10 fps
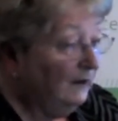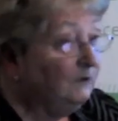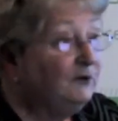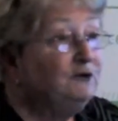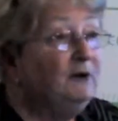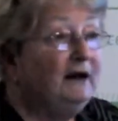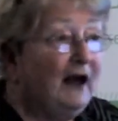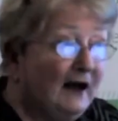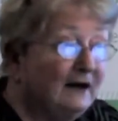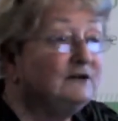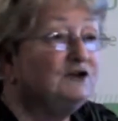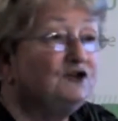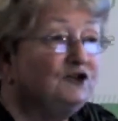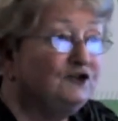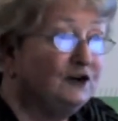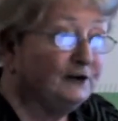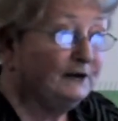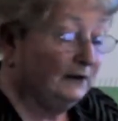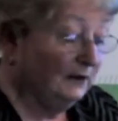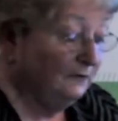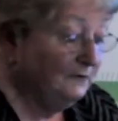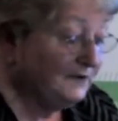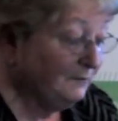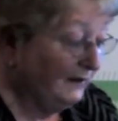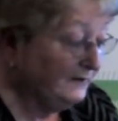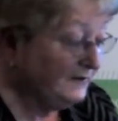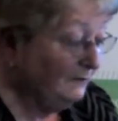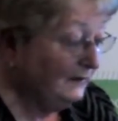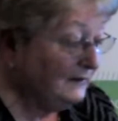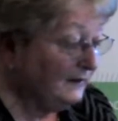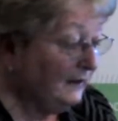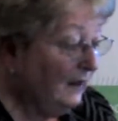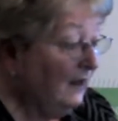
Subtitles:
But we can't shirk our responsibility